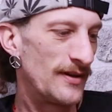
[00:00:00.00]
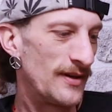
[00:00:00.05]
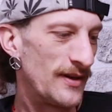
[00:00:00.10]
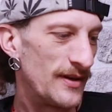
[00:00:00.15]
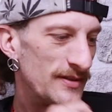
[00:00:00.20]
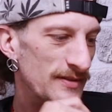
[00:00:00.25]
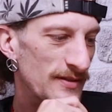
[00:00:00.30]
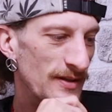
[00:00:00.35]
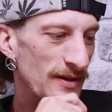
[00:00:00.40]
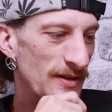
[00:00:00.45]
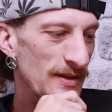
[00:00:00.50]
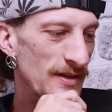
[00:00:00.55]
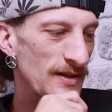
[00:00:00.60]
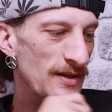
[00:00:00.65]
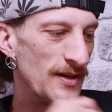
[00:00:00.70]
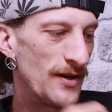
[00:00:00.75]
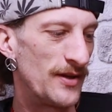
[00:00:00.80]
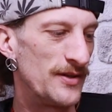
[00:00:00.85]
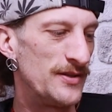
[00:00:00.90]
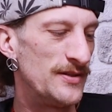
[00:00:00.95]
I,
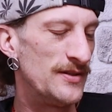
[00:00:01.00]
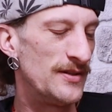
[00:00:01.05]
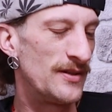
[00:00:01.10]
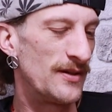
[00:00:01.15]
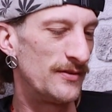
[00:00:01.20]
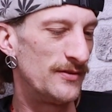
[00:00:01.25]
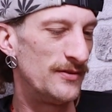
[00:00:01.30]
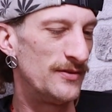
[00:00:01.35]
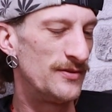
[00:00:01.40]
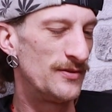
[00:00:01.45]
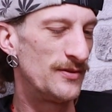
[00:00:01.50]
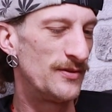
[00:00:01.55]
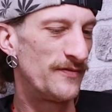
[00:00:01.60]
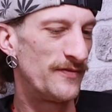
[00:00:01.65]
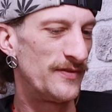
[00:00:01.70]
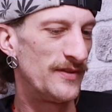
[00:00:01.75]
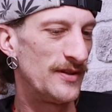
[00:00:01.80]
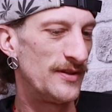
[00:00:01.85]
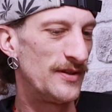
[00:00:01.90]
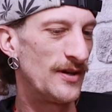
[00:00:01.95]
you know, you do
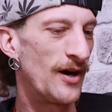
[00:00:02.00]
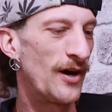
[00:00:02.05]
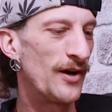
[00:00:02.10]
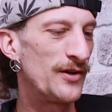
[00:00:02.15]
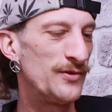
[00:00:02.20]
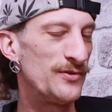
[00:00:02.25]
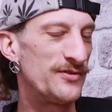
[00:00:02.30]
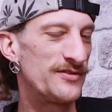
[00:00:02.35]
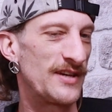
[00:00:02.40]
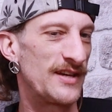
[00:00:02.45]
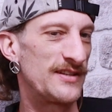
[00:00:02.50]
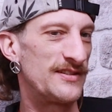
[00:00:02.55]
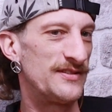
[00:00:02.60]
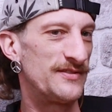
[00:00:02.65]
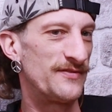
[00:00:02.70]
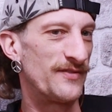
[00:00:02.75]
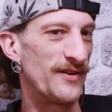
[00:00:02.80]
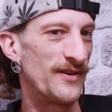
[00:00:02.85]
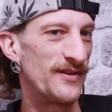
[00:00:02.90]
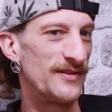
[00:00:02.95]
it. For, are you
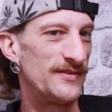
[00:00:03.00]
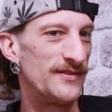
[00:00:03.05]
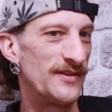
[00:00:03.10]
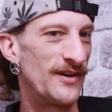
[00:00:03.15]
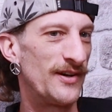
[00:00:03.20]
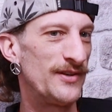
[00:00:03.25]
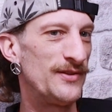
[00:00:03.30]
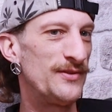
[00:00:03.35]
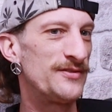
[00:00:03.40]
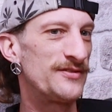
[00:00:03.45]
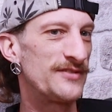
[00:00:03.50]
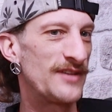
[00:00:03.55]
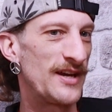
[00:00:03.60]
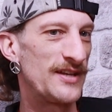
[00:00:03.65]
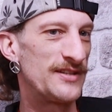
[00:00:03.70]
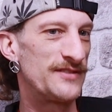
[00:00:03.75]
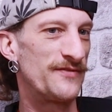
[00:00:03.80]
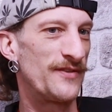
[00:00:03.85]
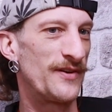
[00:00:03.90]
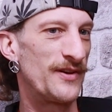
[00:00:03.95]
satisfied? Are you
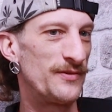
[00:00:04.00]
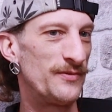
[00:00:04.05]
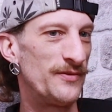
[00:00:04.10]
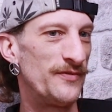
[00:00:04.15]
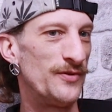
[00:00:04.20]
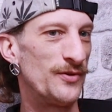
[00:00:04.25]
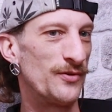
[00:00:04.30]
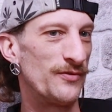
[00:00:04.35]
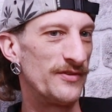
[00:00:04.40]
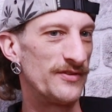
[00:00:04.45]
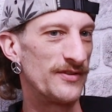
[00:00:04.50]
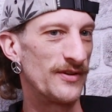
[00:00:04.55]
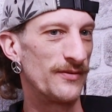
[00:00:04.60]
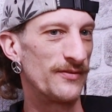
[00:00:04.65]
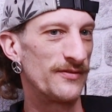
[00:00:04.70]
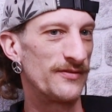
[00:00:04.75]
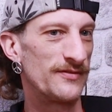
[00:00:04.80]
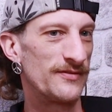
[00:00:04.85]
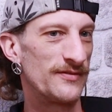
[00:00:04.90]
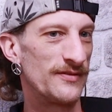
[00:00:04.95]
satisfied with your
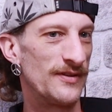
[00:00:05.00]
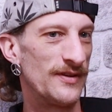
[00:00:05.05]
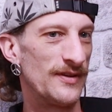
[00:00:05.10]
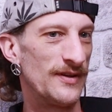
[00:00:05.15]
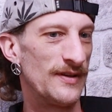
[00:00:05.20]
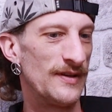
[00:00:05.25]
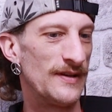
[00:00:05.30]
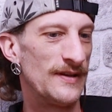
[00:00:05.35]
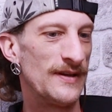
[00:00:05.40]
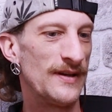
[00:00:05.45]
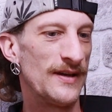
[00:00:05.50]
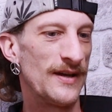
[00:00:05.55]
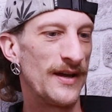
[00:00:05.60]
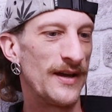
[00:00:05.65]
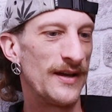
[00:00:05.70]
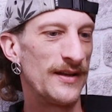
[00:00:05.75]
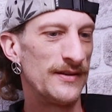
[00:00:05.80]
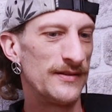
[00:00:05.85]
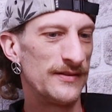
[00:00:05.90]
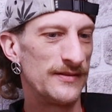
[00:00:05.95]
results?
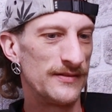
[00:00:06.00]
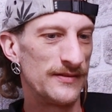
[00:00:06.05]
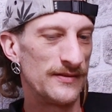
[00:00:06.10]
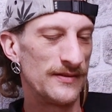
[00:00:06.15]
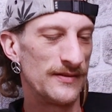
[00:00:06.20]
and